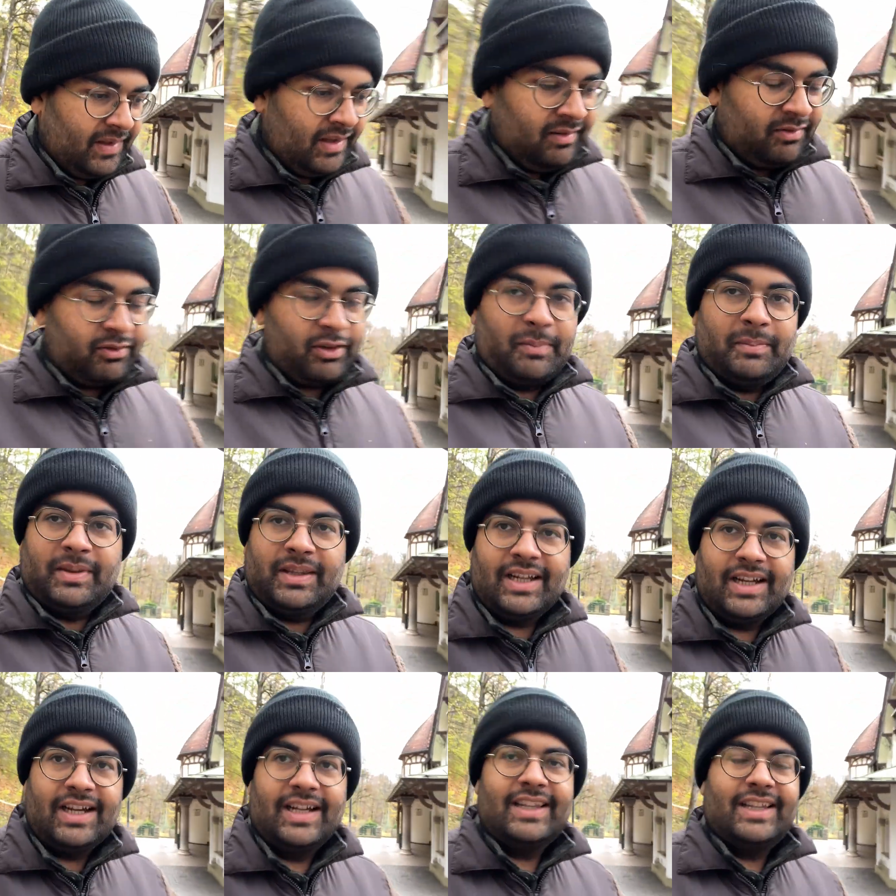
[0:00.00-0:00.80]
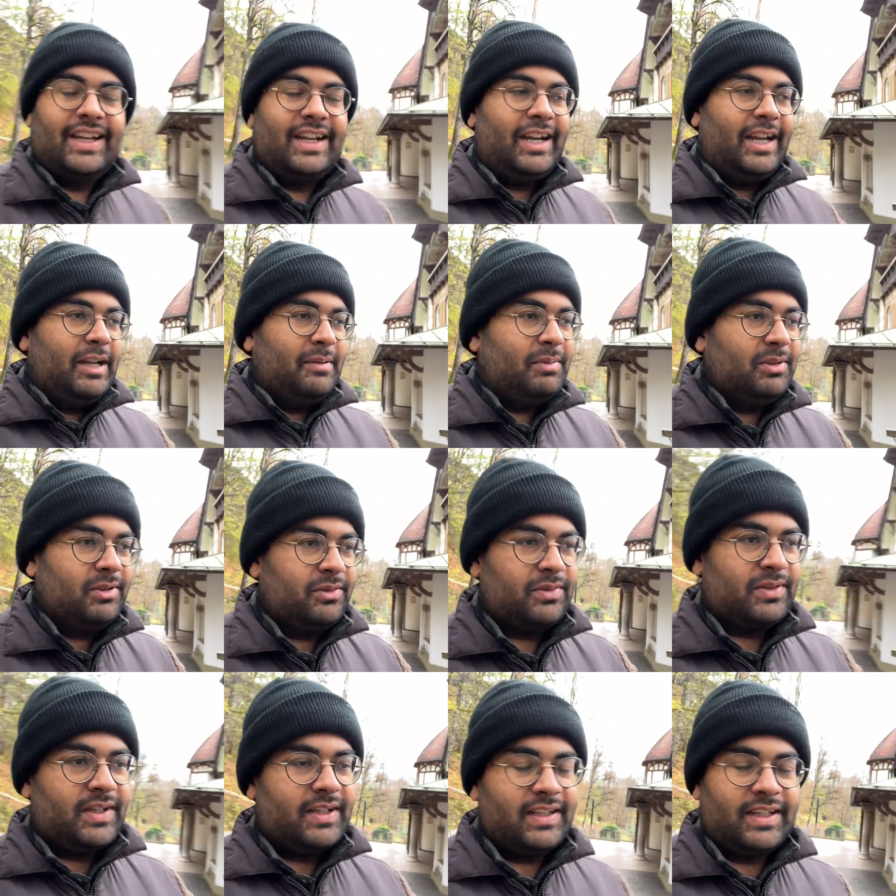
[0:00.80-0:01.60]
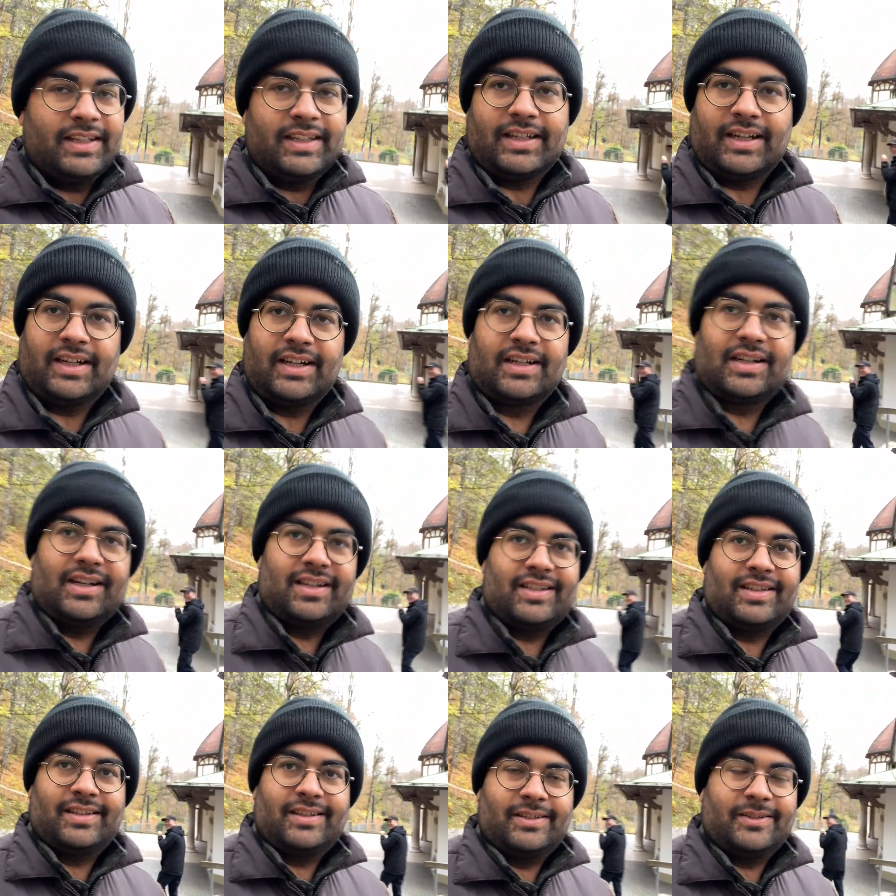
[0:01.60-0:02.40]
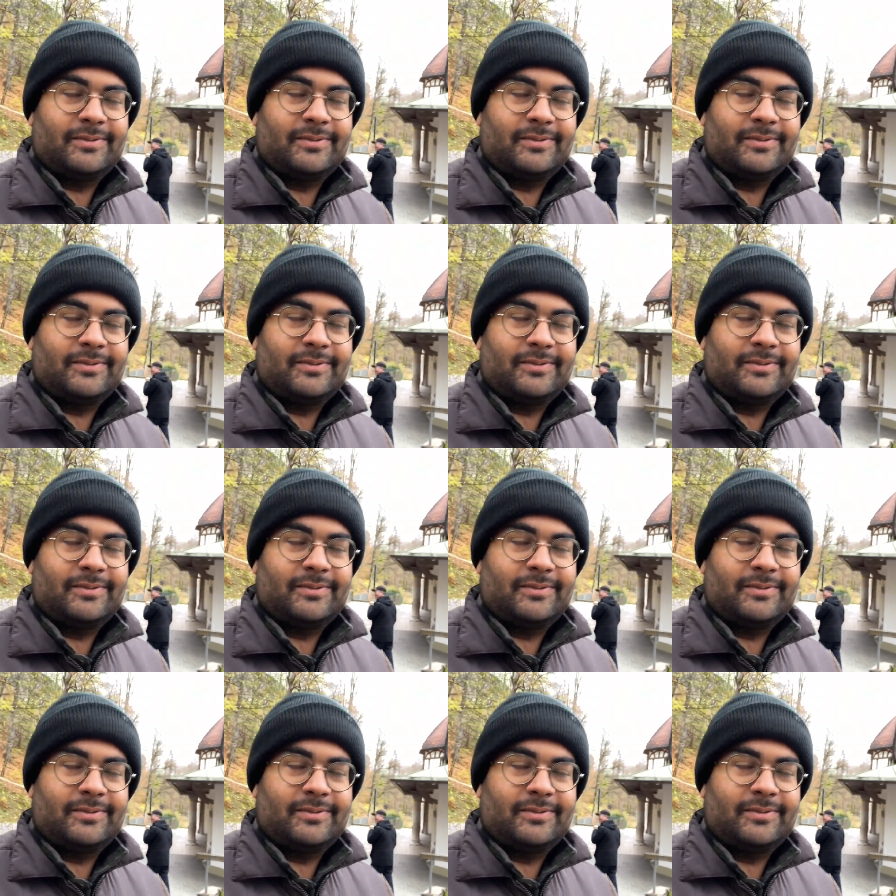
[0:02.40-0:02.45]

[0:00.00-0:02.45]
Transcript: from there they are able to see the entire castle.